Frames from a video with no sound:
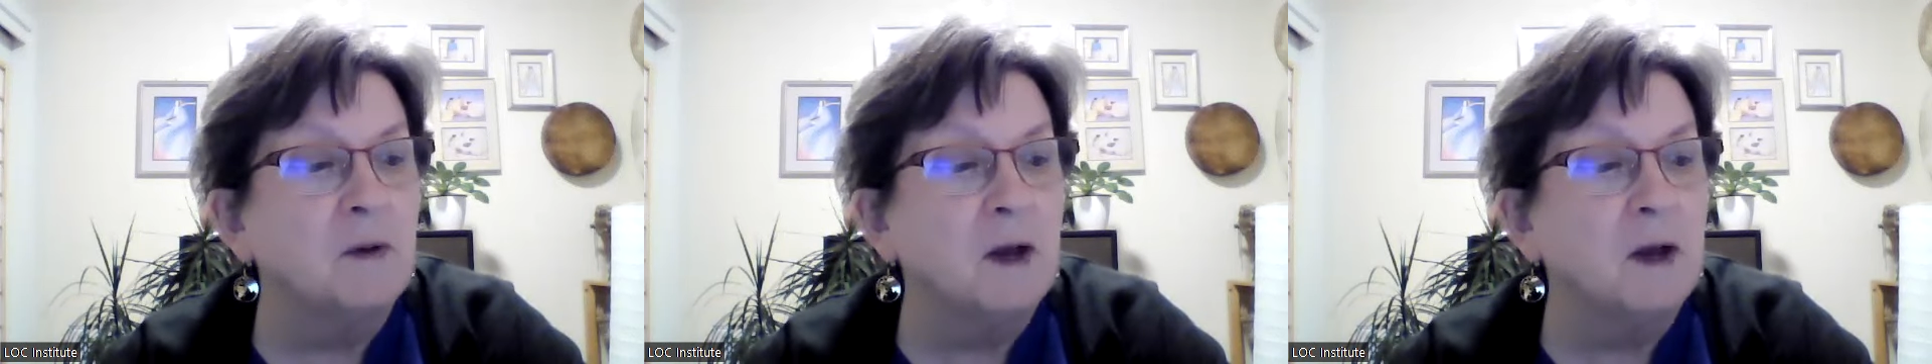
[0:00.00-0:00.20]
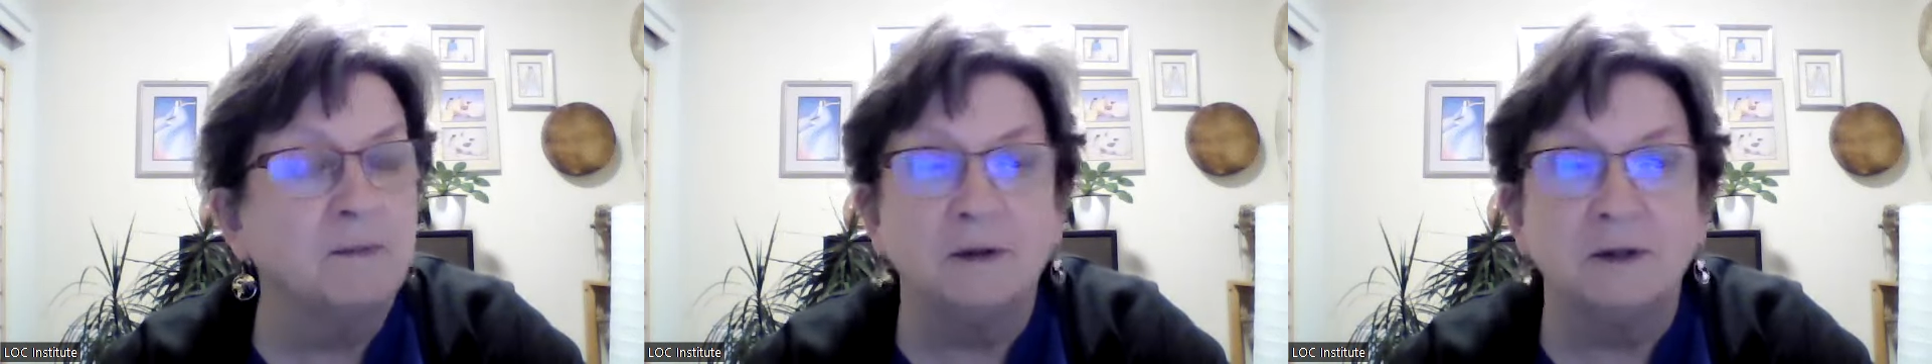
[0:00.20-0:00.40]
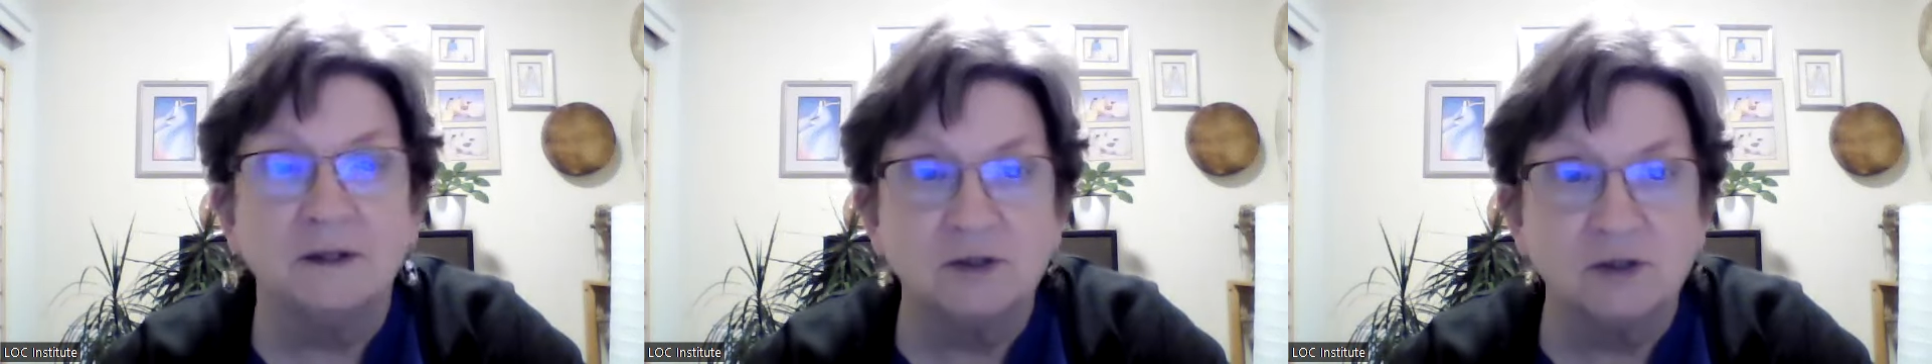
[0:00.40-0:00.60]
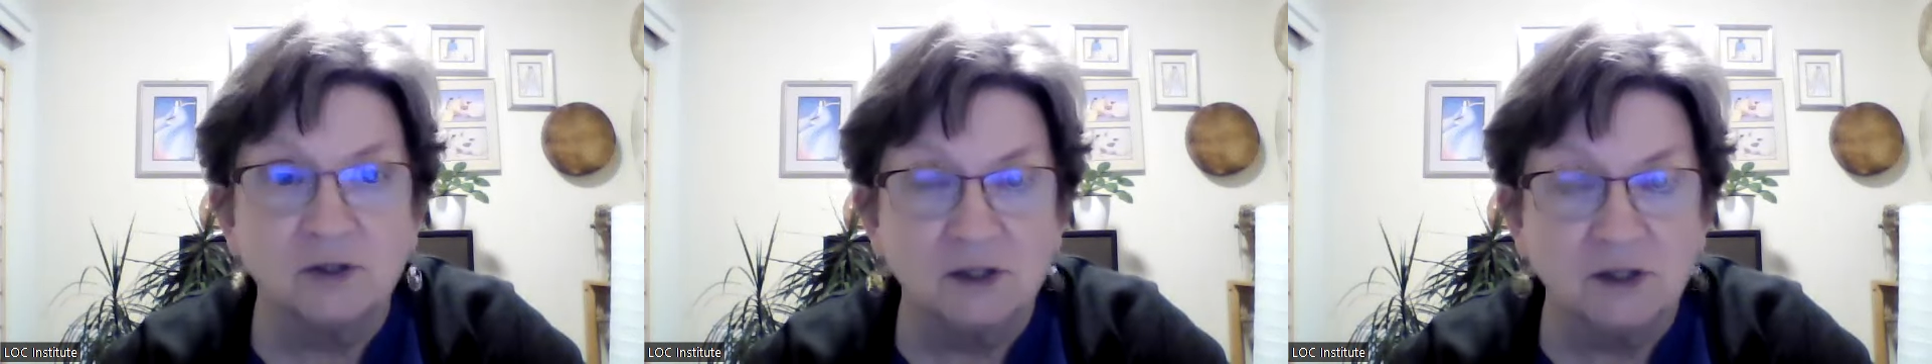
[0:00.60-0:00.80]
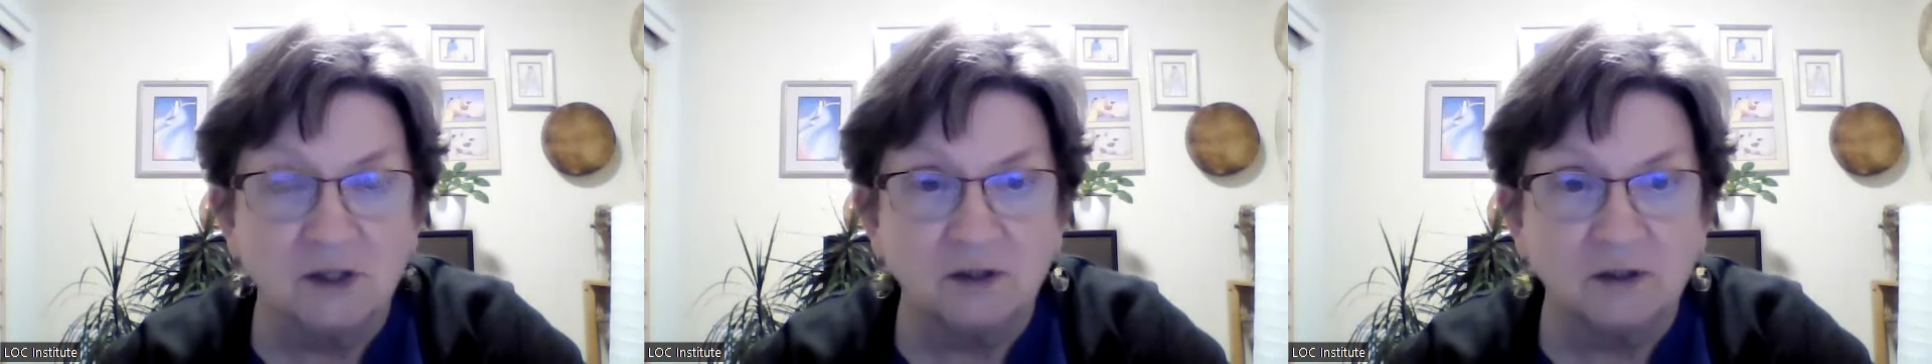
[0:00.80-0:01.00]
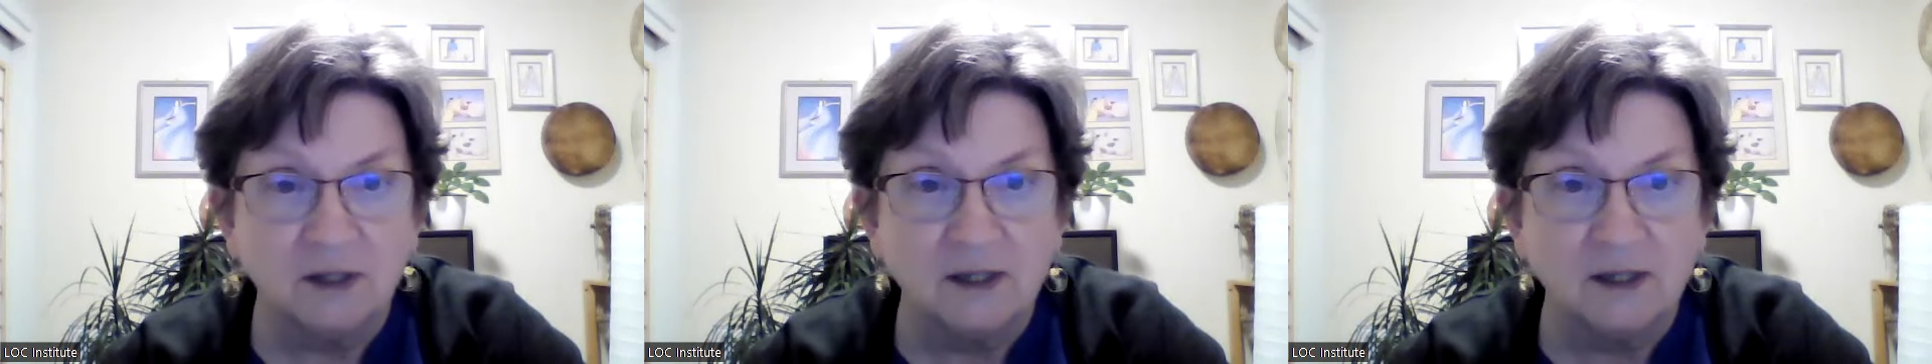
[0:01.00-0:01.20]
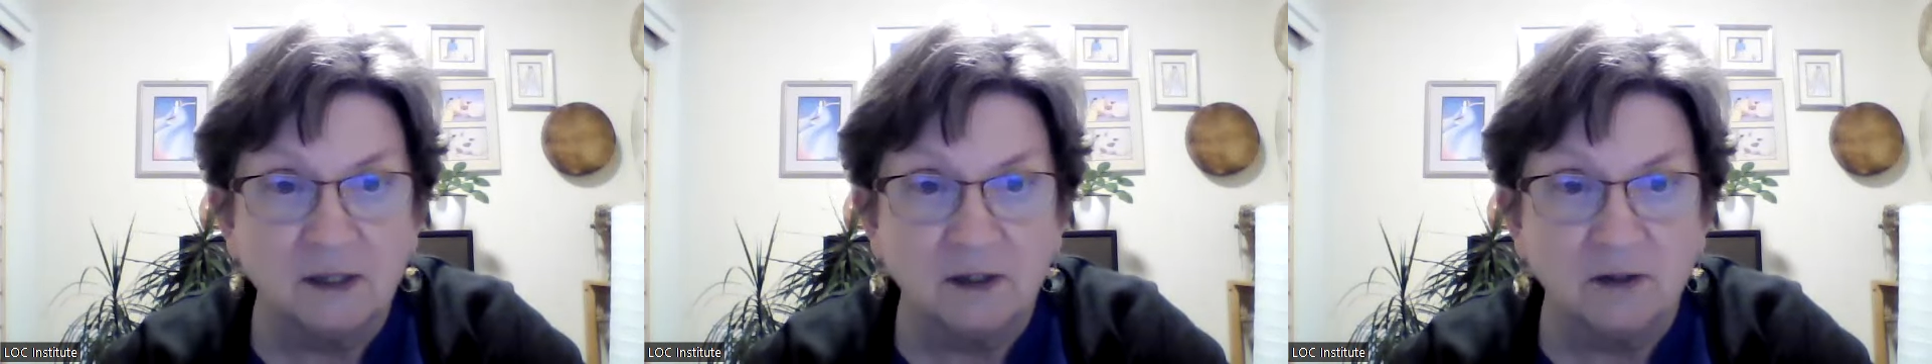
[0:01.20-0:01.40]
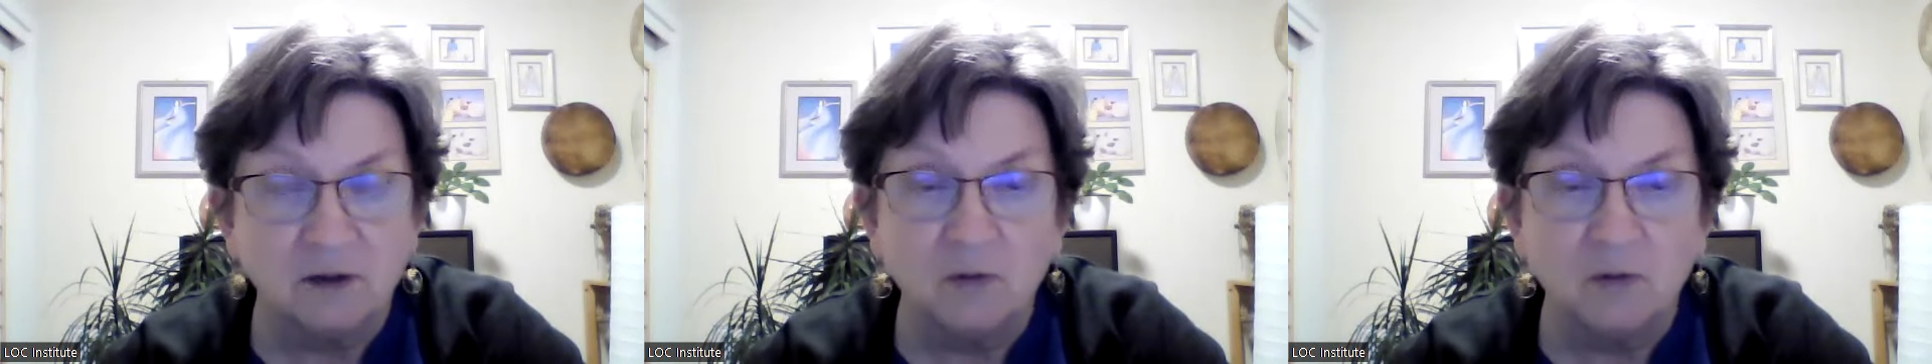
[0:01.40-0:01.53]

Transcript: population still does it.